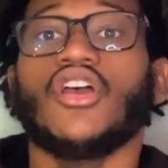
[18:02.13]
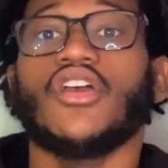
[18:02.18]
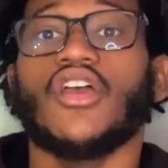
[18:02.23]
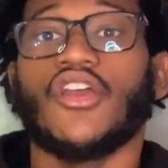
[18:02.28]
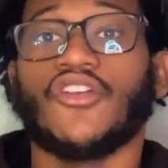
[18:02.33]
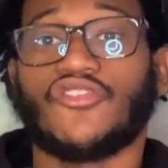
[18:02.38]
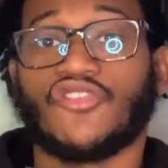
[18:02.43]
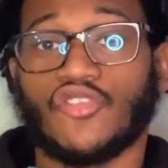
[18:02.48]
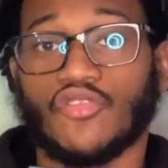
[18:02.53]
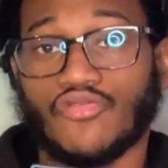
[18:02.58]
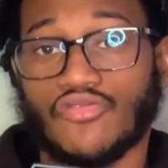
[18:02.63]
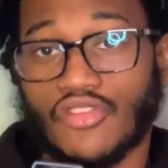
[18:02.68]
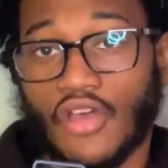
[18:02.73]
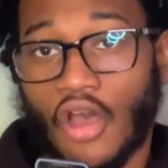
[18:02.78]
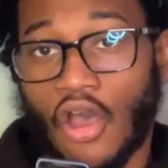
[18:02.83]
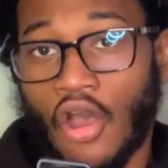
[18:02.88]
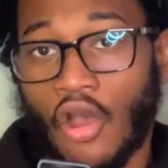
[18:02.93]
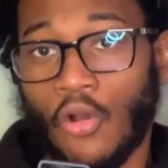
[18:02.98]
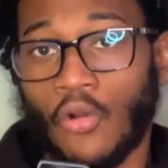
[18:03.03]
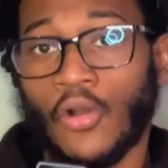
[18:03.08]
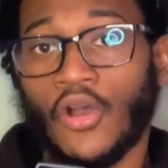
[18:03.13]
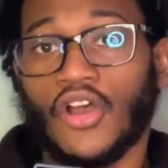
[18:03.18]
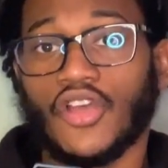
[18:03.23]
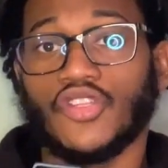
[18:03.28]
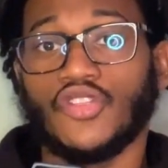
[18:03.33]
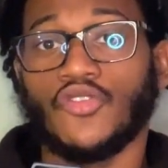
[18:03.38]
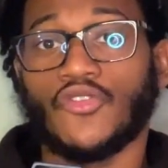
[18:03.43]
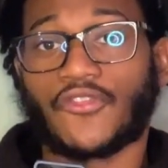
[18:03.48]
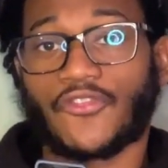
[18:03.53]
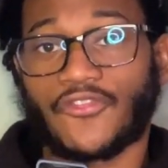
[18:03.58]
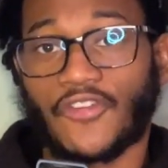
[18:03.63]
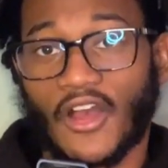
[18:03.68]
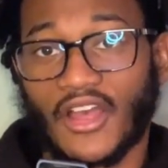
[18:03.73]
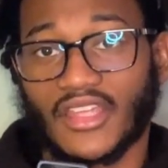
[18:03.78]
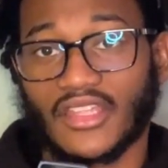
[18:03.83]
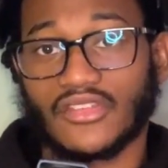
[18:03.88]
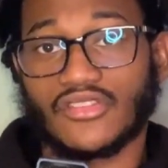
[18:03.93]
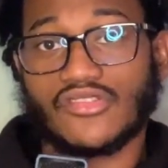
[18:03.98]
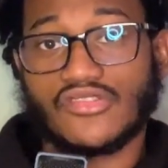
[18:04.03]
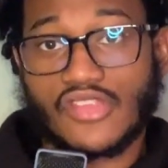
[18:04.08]
If you know, you
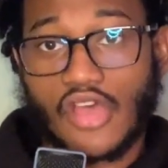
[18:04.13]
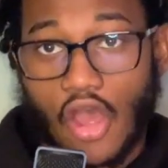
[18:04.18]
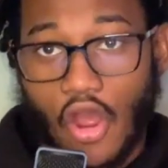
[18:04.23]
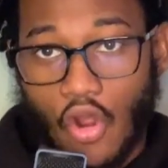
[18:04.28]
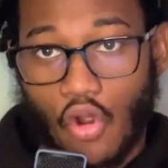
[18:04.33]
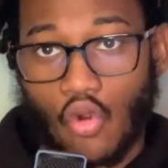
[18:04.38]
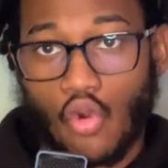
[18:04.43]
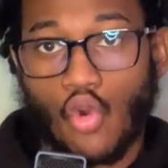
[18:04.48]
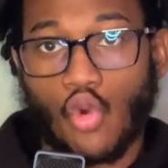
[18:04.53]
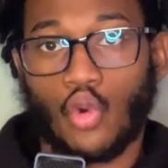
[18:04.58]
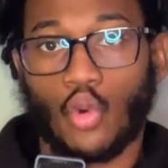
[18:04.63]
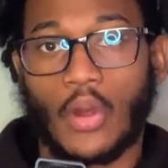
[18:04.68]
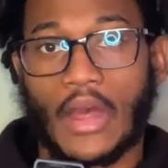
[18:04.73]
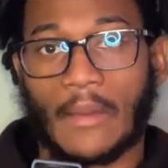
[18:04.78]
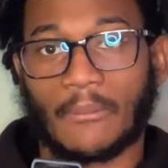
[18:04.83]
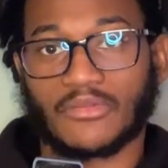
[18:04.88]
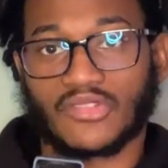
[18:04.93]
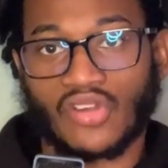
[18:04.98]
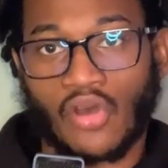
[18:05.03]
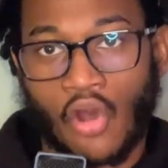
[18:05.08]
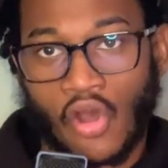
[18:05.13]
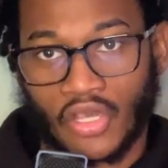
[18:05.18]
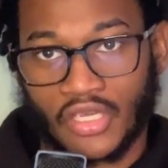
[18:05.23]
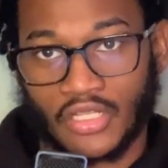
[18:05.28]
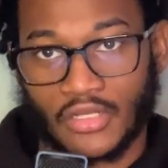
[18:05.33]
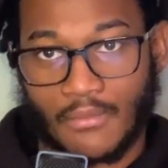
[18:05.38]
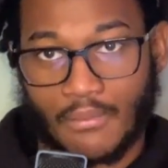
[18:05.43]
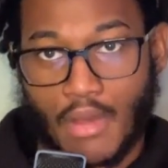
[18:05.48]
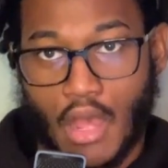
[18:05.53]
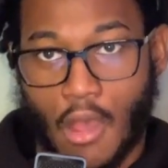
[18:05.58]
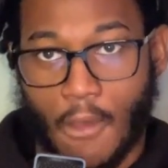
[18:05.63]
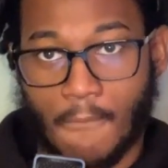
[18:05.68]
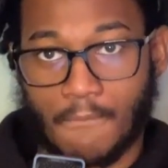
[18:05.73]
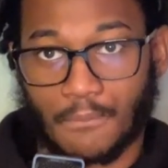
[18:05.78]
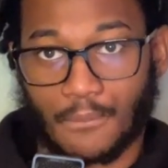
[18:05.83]
fucking know who I'm talking about.